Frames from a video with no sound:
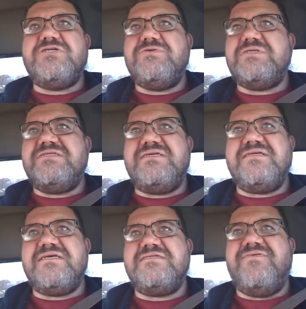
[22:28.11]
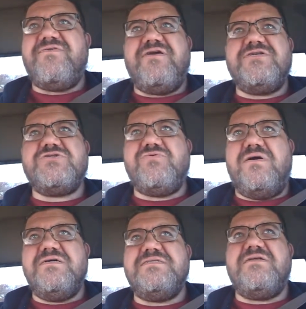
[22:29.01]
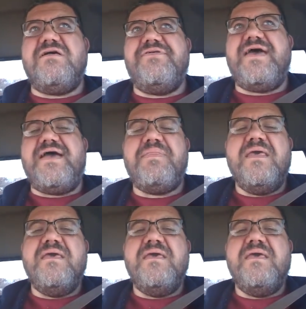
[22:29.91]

She was addicted to various drugs and all that.